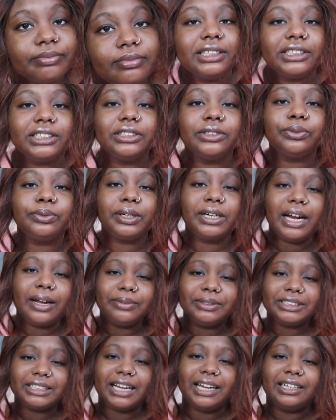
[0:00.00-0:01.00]
This is what I
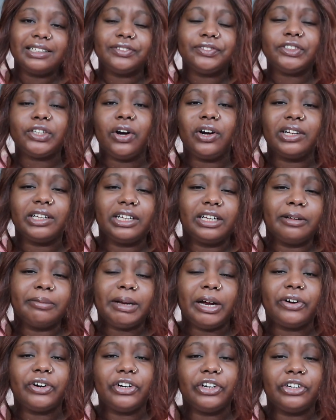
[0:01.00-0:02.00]
was kind of talking
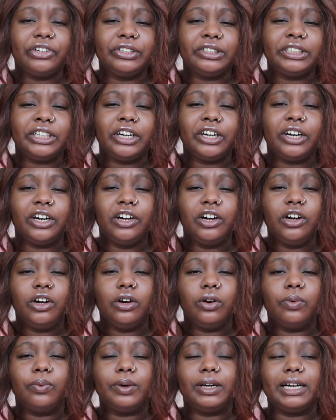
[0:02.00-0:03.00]
about earlier
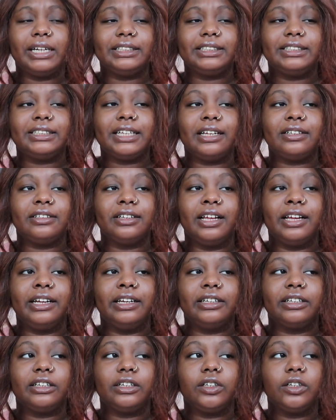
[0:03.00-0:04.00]
when I said
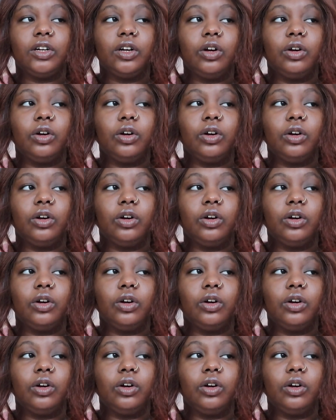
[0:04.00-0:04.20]
like